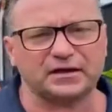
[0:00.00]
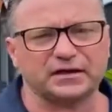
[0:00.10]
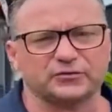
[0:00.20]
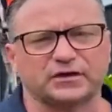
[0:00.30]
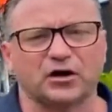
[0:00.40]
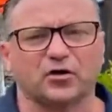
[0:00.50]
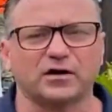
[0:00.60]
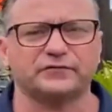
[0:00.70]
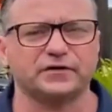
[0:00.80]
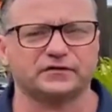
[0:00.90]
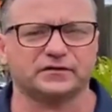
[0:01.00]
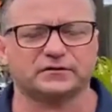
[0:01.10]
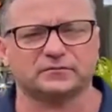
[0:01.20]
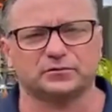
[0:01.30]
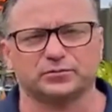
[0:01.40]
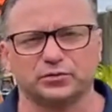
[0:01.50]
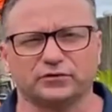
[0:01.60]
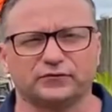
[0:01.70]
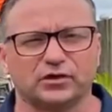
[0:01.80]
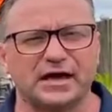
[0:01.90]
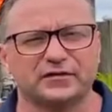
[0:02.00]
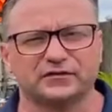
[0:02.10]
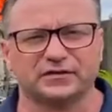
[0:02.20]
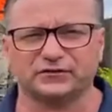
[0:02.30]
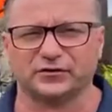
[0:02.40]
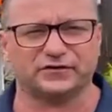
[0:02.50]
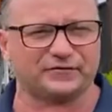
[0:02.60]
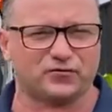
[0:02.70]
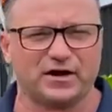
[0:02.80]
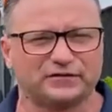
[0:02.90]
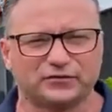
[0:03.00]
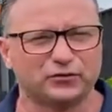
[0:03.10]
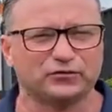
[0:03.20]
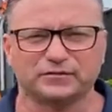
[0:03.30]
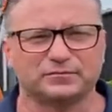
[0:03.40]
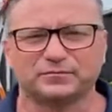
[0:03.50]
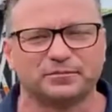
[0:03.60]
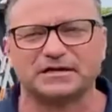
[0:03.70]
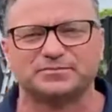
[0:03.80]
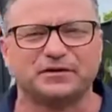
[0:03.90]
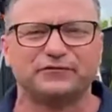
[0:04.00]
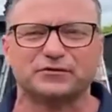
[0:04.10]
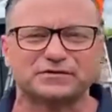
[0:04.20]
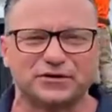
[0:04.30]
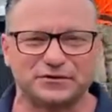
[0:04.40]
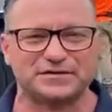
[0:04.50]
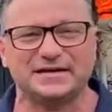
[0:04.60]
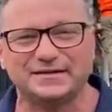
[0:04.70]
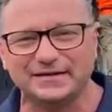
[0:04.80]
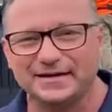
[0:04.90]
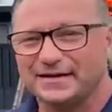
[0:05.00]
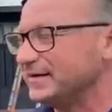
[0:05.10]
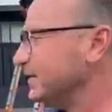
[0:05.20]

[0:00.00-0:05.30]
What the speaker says: out here in their high vis and beautiful ladders. These guys have great tools. Makes me feel so tingly.